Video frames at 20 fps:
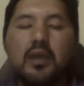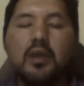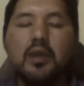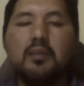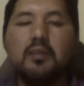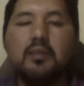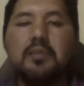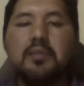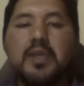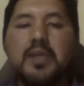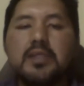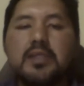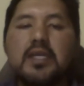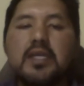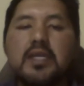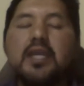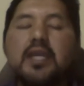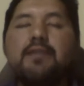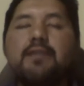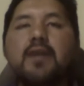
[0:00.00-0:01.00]

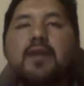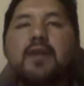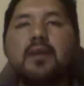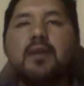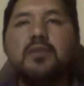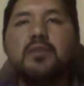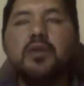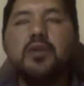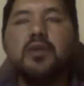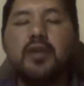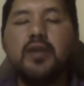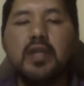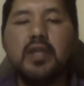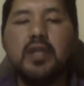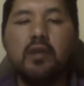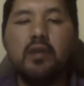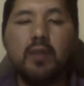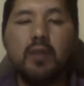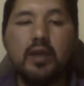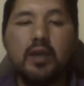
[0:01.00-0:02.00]
But if I'm talking
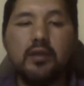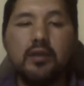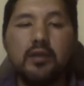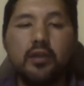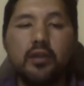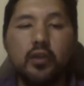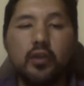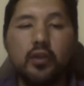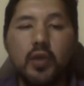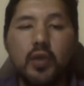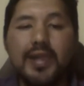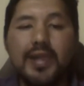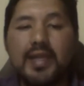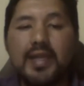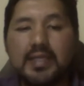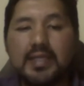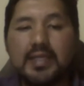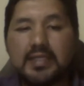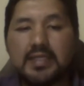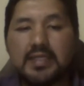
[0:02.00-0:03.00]
about
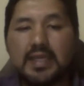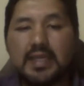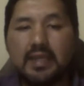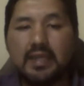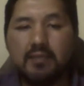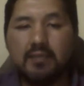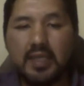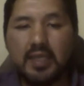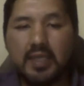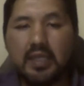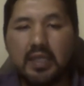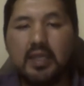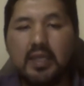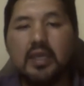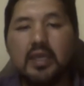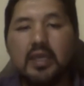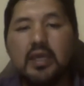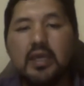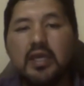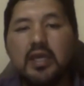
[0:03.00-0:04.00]
non-literal
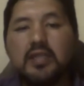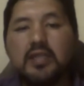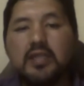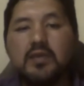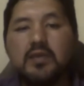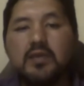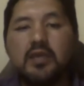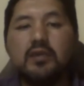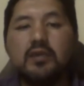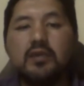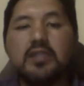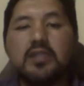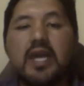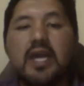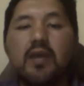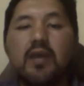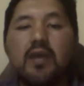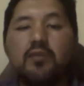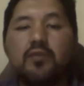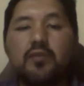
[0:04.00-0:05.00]
meaning, it's because
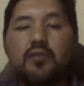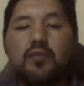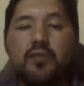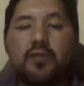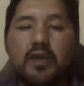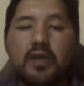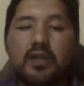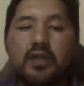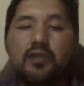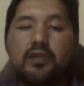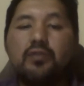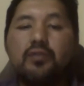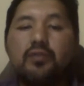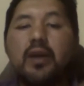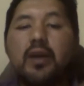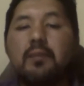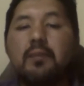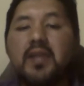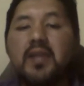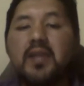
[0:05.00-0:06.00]
I'm referring to
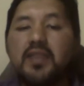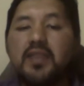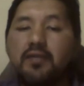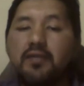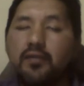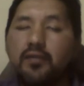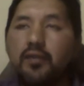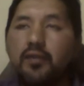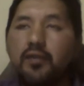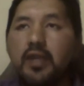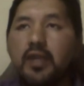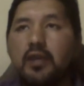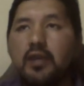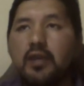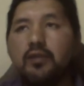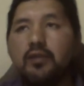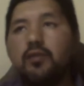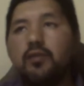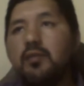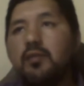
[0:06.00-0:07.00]
a
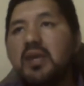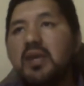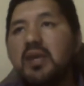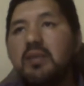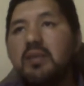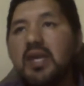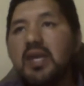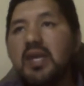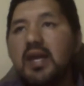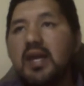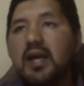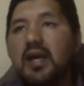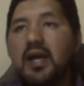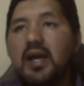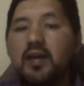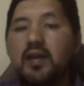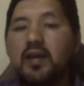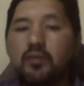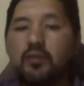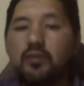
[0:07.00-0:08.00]
metaphoric or maybe a
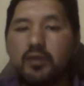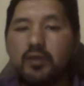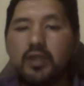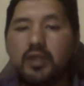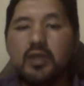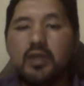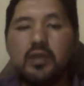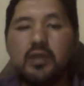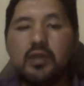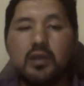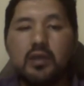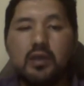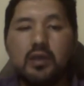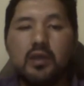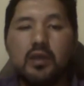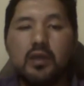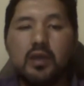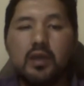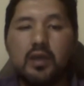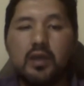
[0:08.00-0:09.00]
ironic
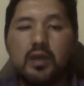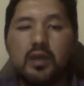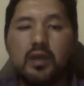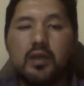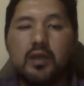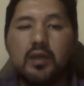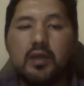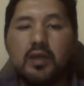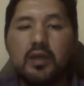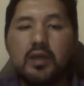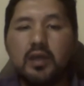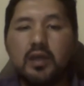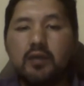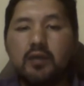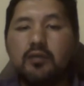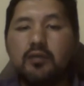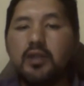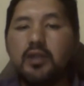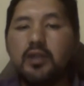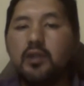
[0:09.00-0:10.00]

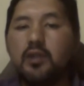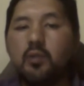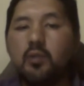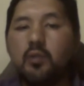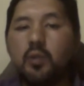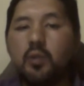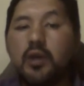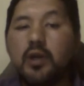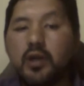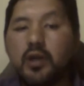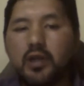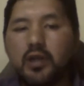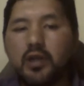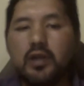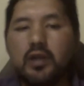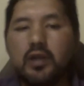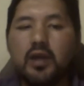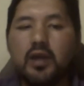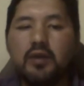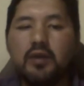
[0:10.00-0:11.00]
word,
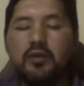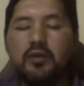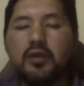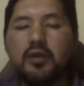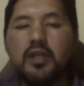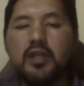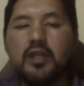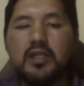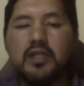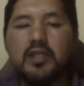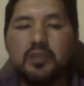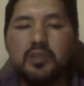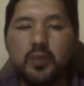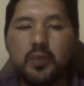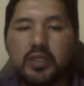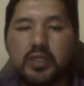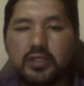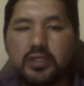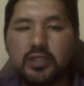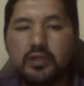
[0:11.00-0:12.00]
ironic
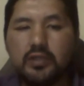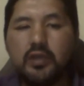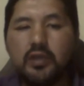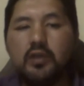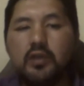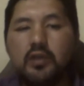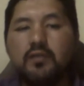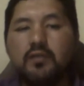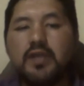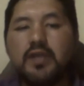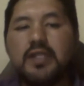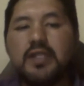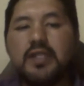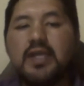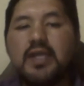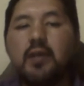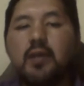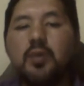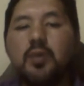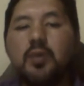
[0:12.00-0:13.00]
expression. For
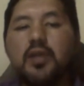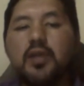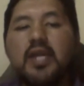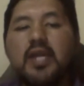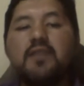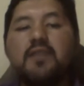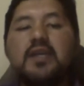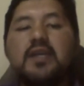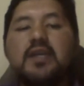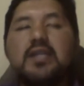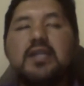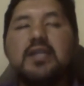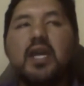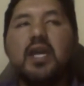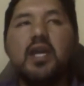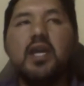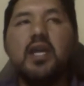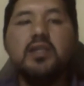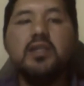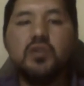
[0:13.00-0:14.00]
example, if I say
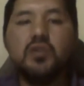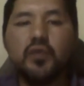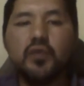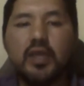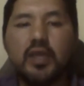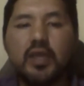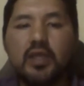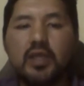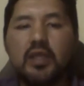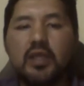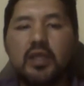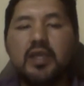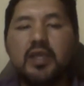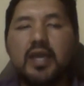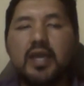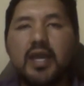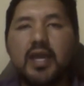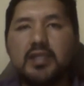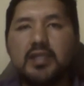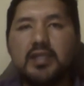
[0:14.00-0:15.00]
it's raining
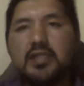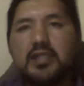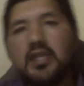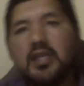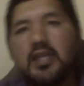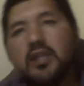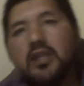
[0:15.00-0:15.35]
cats and